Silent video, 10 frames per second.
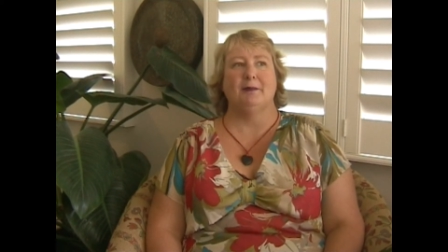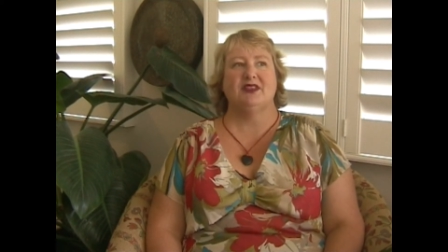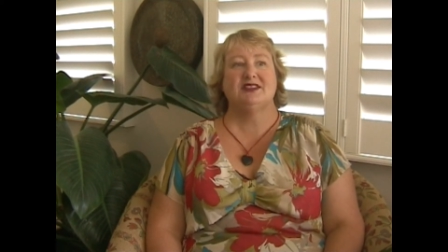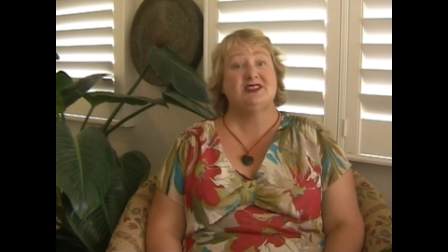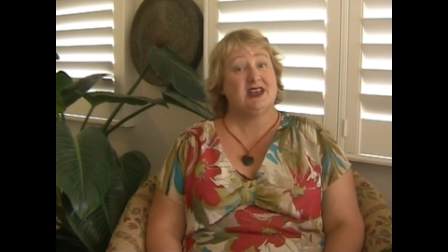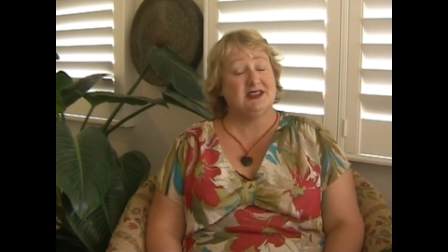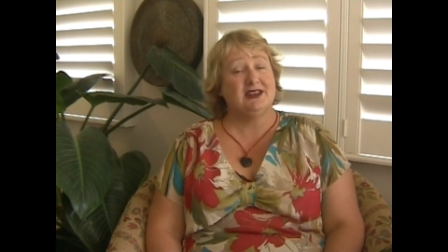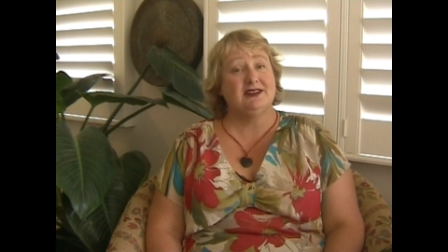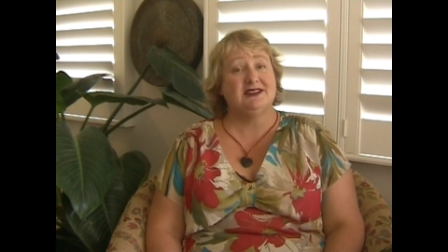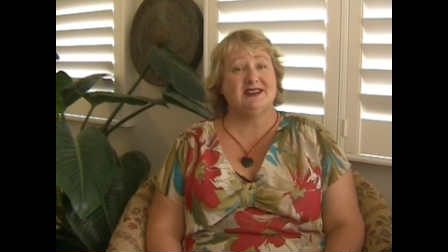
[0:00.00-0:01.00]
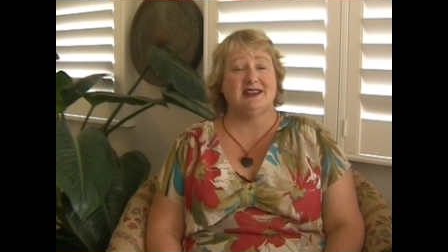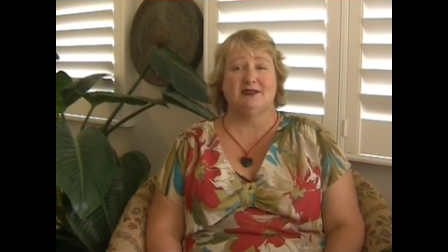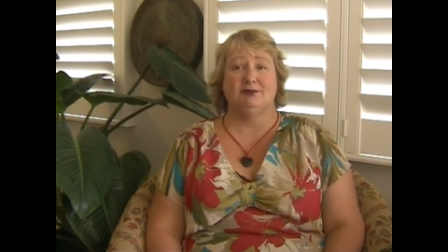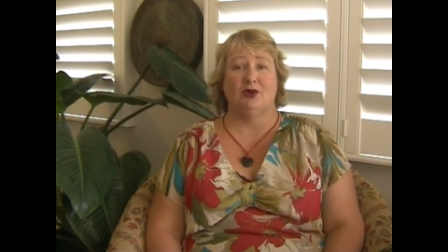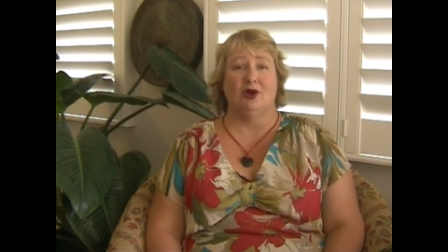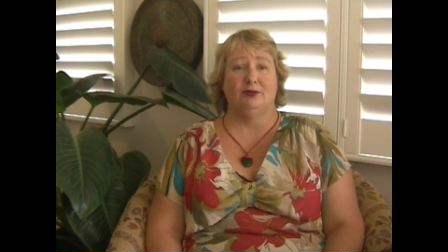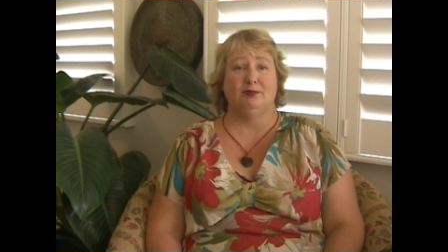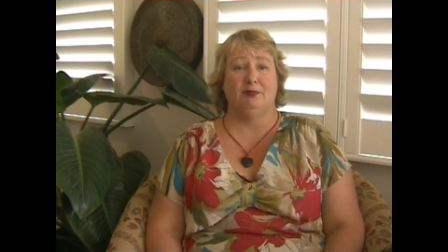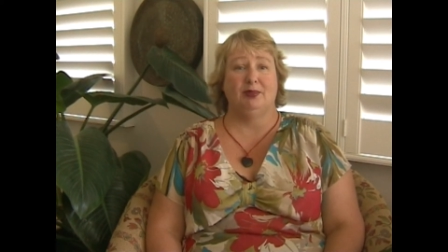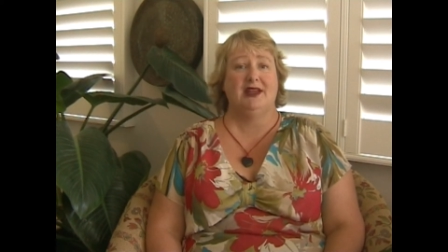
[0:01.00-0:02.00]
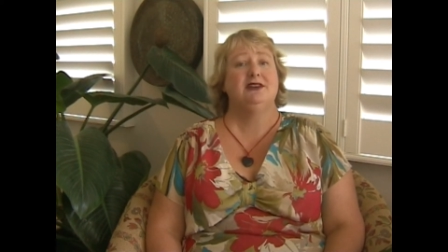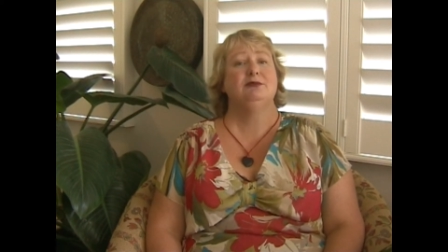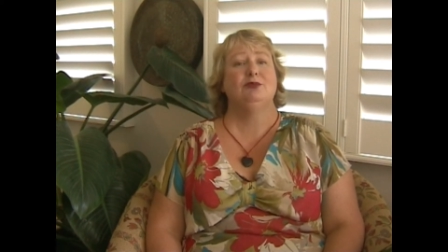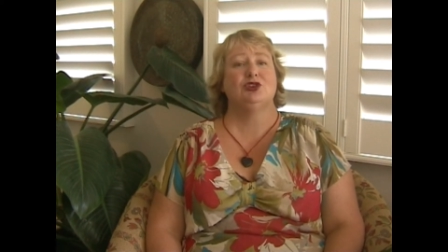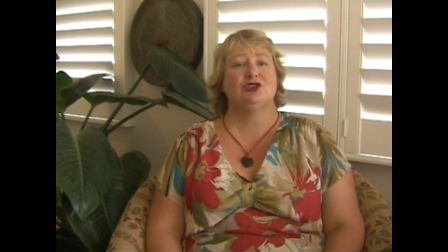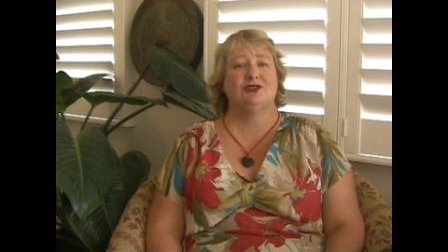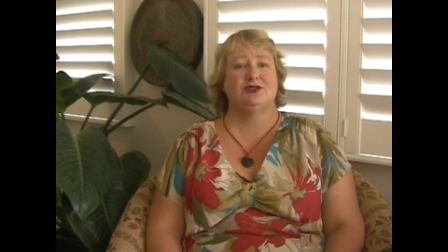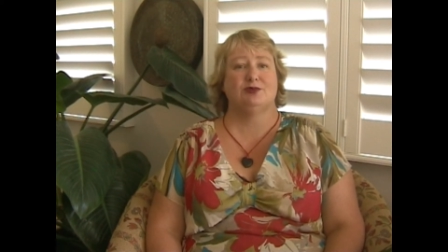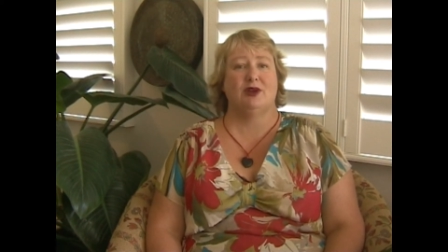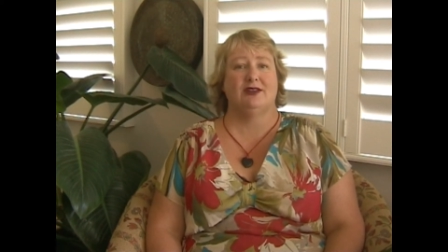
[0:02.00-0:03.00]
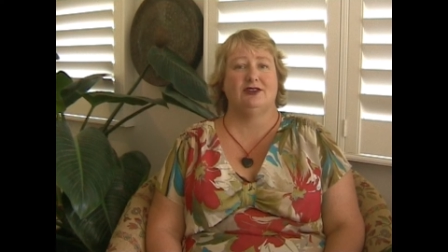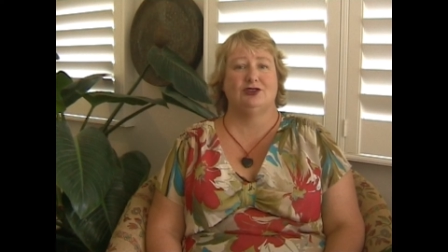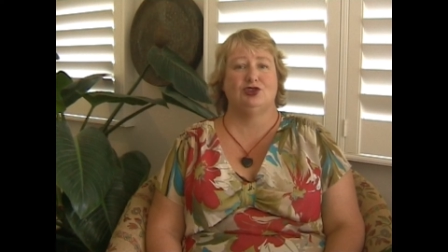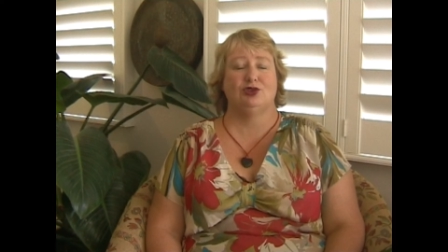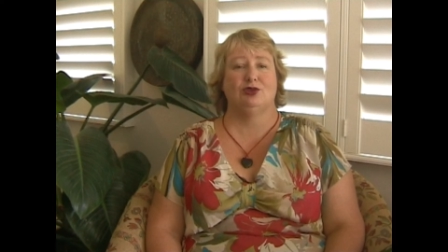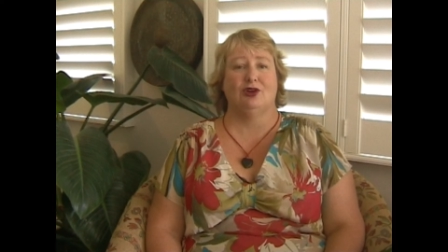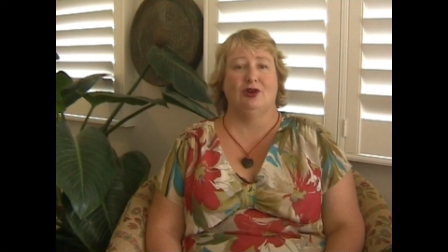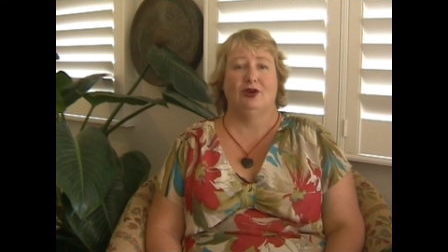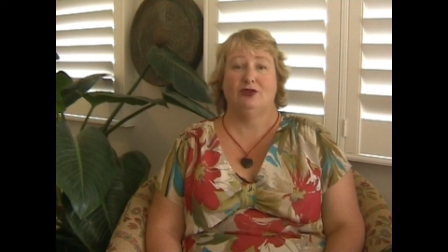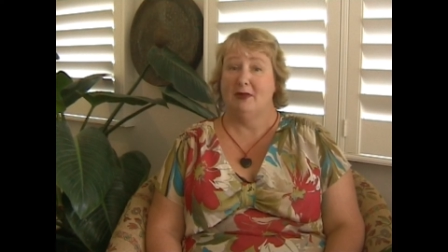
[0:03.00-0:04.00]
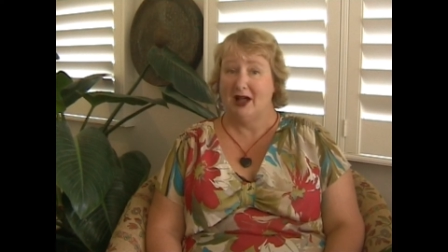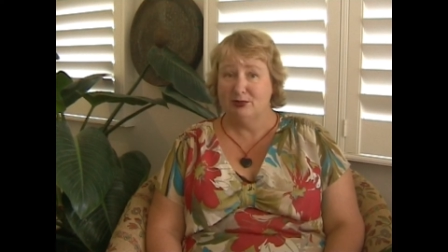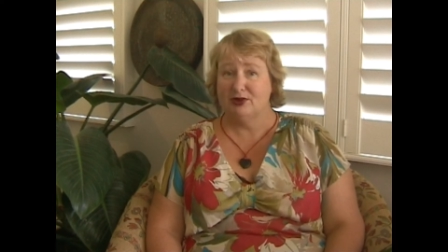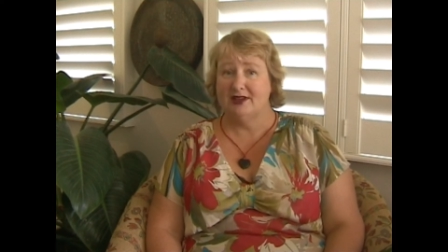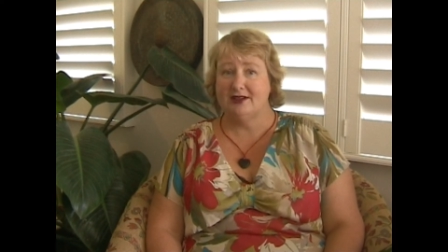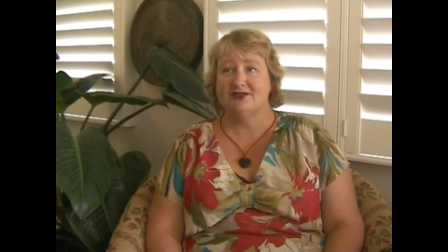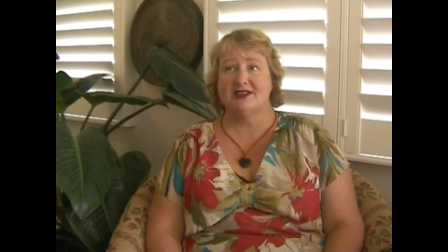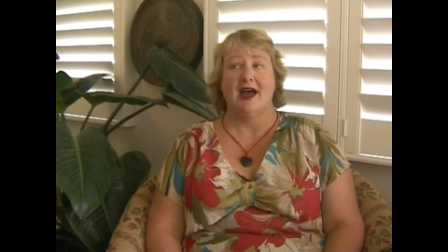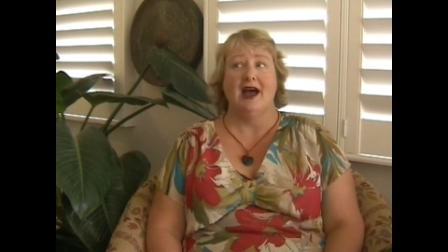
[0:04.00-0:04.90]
The setting is set on Blenheim, which is where the Duke of Marlborough lives,